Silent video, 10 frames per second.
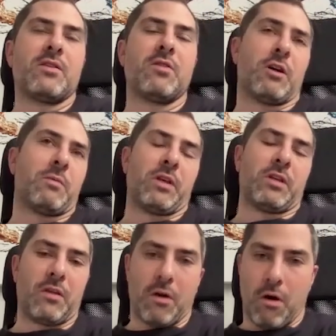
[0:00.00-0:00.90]
talked about
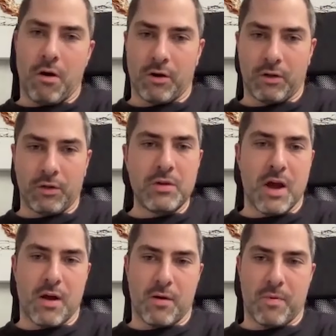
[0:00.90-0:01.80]
this on our Looney
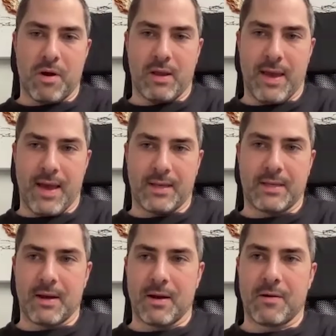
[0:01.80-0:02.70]
Hour
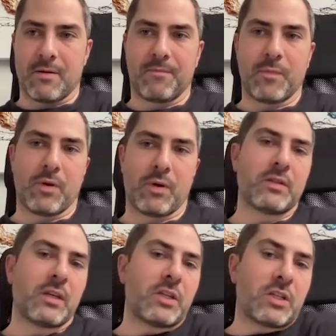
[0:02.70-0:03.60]
podcast there. But I
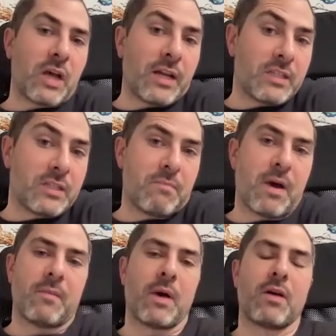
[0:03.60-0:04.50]
was like,
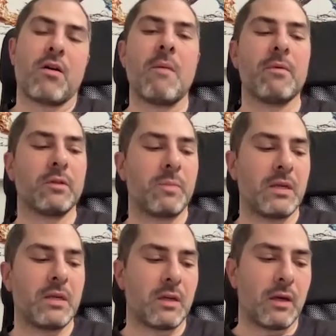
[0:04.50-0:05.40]
my comment was
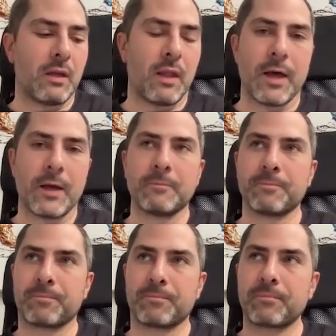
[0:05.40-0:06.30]
basically like
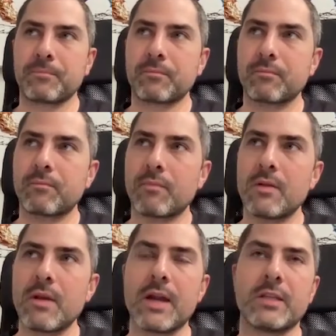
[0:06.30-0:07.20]

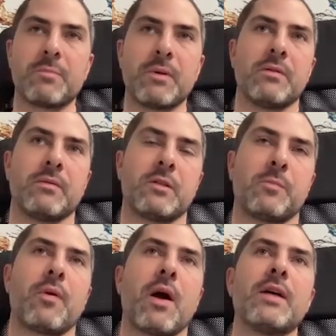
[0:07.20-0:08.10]
that it's been
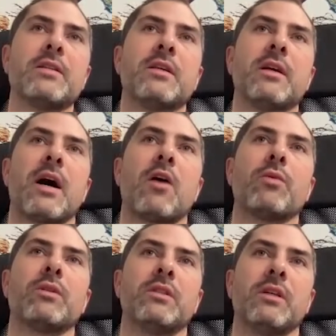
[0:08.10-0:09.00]
surprising how
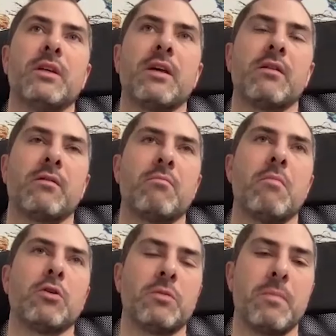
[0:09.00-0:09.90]
resilient
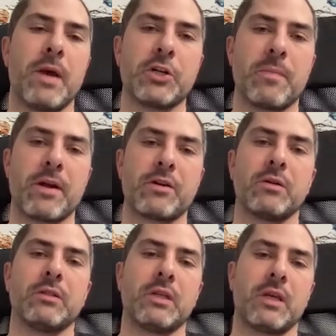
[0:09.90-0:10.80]
most major
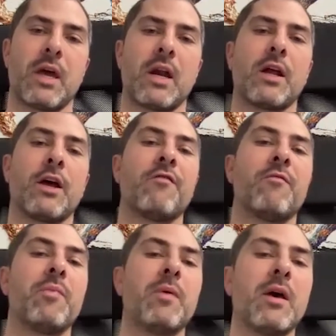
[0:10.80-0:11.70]
metros in Canada have
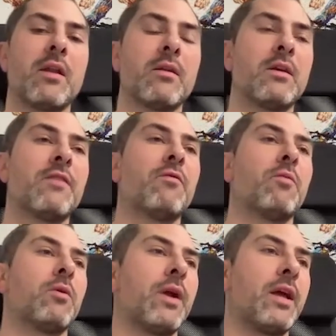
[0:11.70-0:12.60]
been given
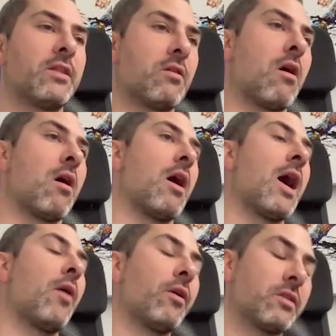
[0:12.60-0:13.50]
where rates are.
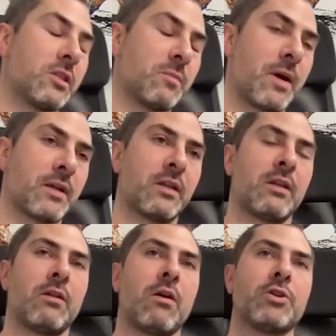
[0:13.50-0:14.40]
I would have suspected
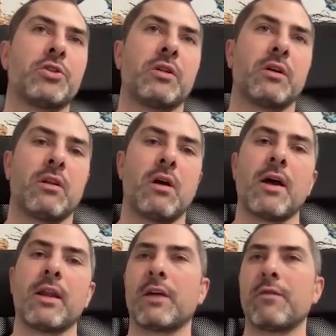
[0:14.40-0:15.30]
a larger
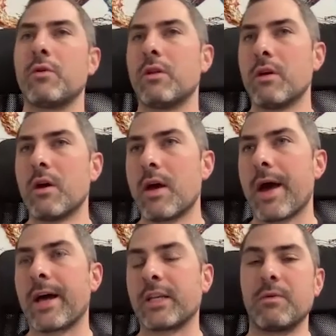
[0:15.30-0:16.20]
decline. Like if you'd
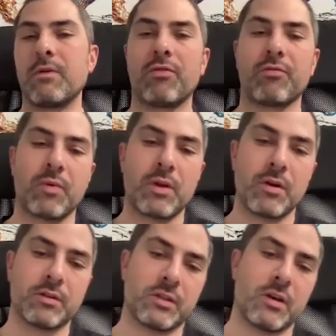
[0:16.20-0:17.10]
asked me 3
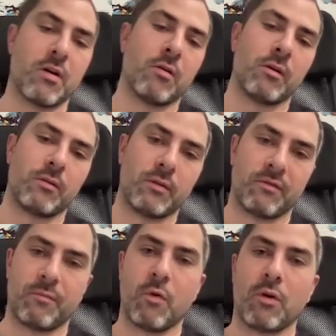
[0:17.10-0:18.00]
years ago
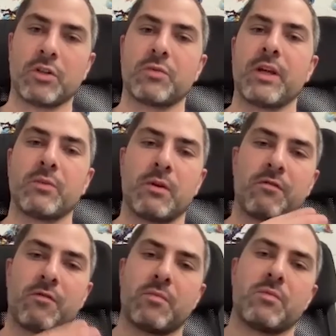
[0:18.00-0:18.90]
if mortgage rates
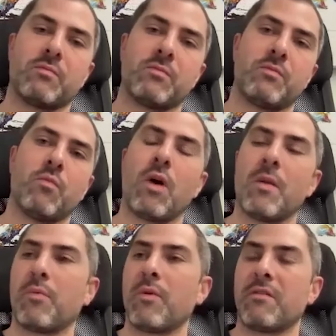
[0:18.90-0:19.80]
went from
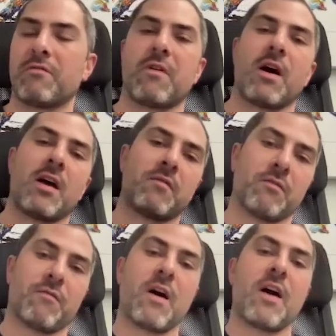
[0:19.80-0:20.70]
1.5
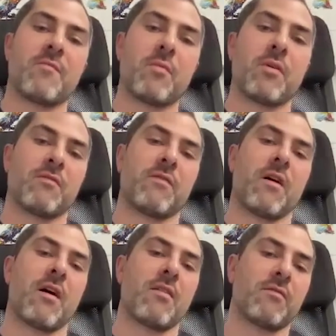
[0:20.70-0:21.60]
to
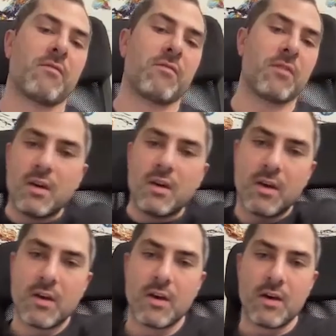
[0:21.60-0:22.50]
5.5,
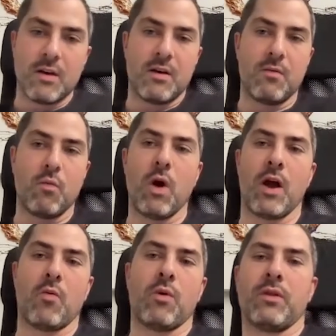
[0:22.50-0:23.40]

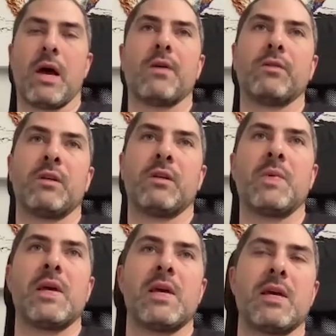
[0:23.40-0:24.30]
where would housing
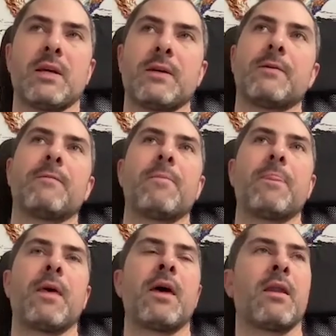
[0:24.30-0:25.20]
be?
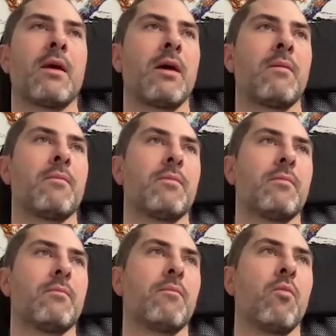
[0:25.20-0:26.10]
And
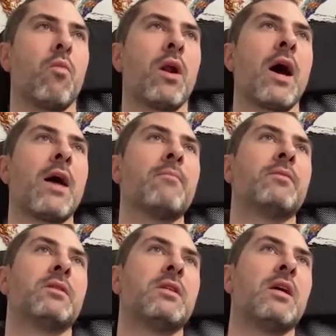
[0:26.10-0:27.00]
what I'm
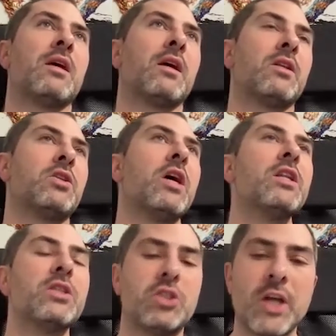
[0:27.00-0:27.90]
seeing
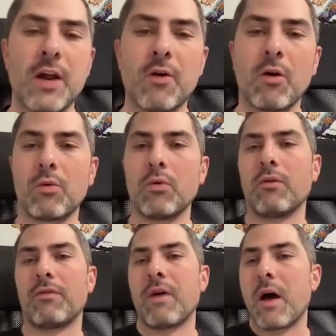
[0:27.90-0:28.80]
in general
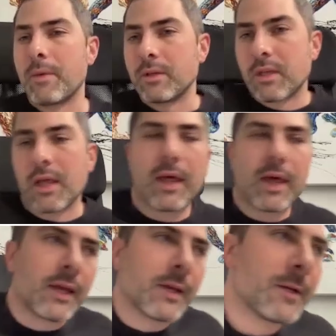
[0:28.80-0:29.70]
rule of thumb is that
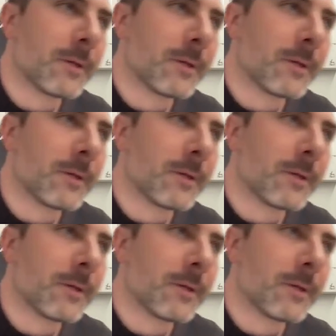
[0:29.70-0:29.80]
like